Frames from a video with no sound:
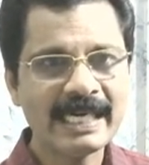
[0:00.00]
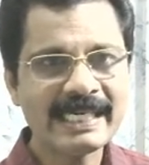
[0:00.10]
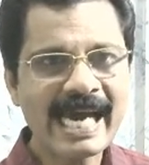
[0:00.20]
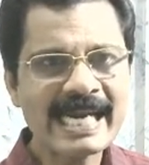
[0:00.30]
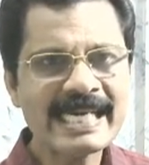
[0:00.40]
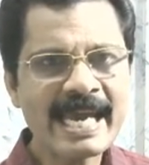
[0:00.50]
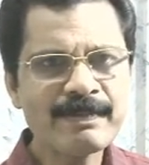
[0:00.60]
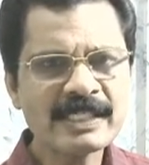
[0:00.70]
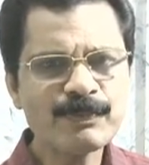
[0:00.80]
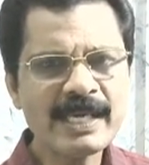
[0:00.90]

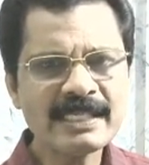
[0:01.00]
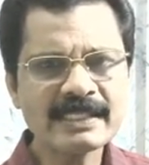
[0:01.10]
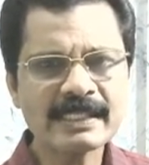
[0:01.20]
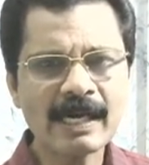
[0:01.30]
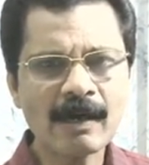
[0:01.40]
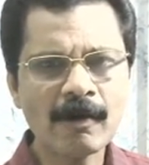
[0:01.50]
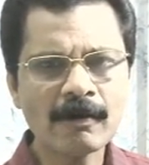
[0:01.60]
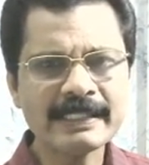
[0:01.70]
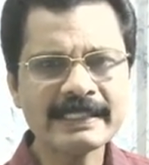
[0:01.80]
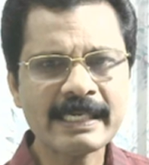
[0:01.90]
Didymous means
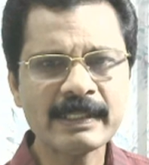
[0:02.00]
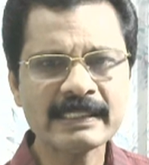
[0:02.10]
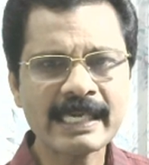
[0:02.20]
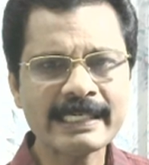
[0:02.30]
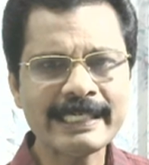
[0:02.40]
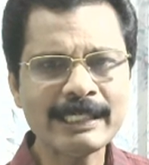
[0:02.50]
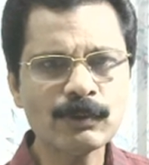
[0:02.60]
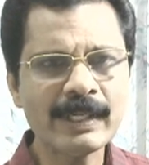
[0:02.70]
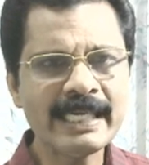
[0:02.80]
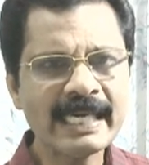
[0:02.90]
all the stamens are in
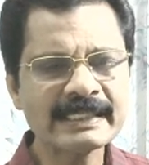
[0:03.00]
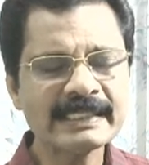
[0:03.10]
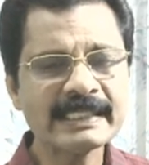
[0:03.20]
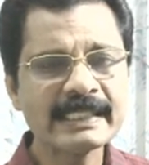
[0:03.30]
equal length.